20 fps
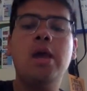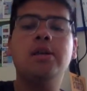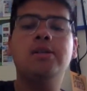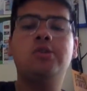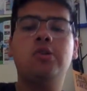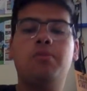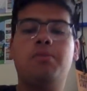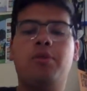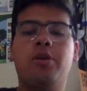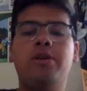
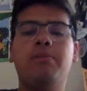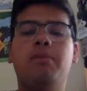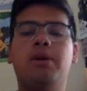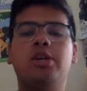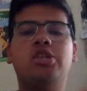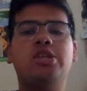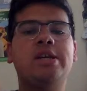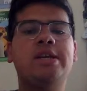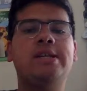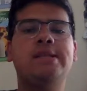So pretty
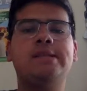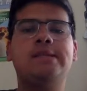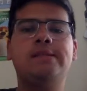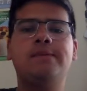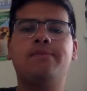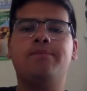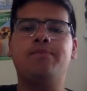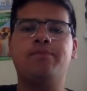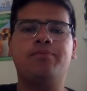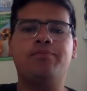much it
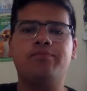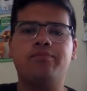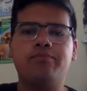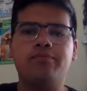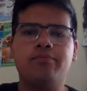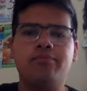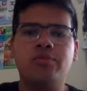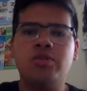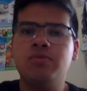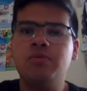is
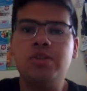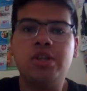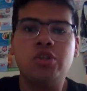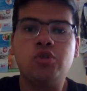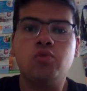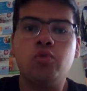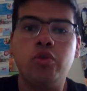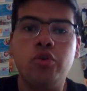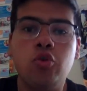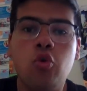something
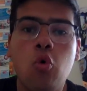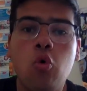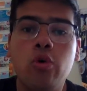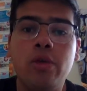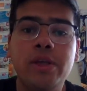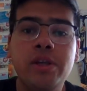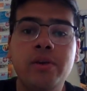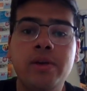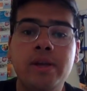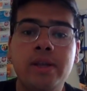that's really cool
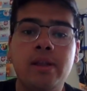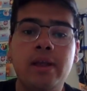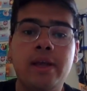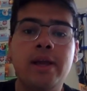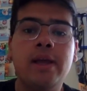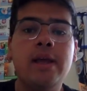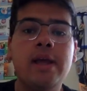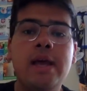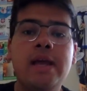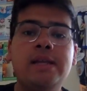that you
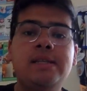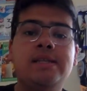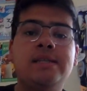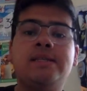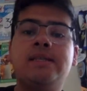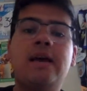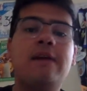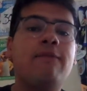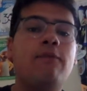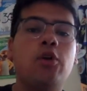can
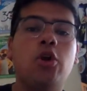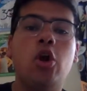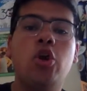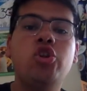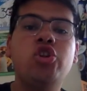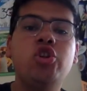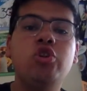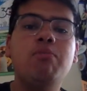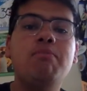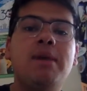decipher a
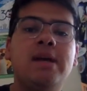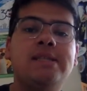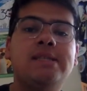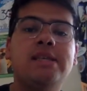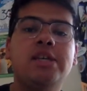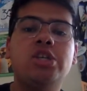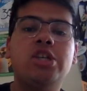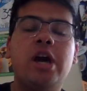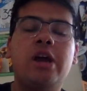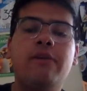new
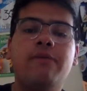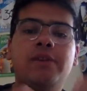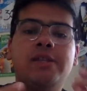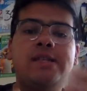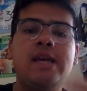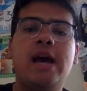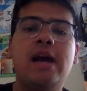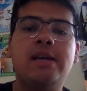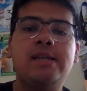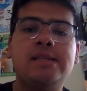message out of a
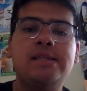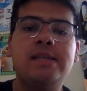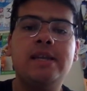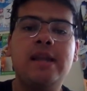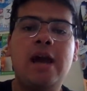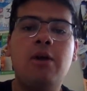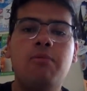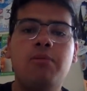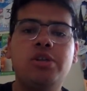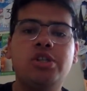text and
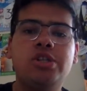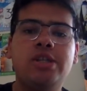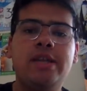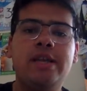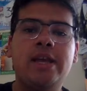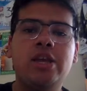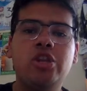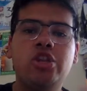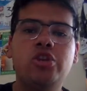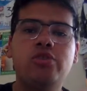how much they
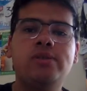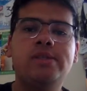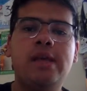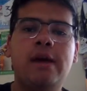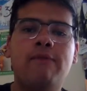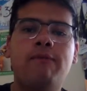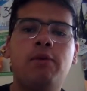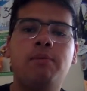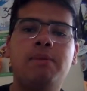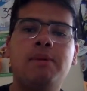can use
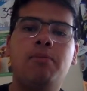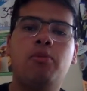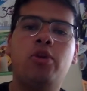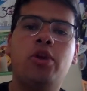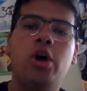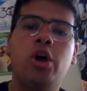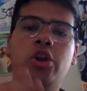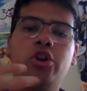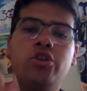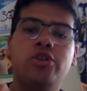that for people
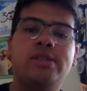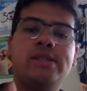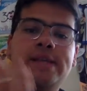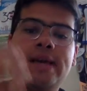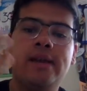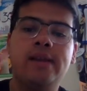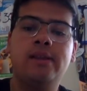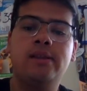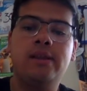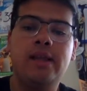to
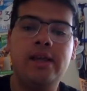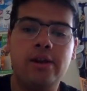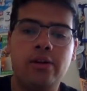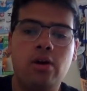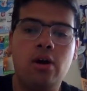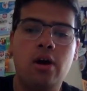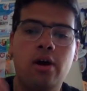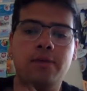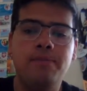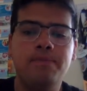understand later
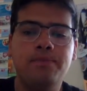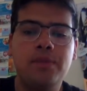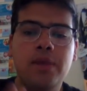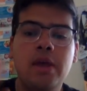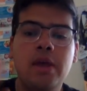on.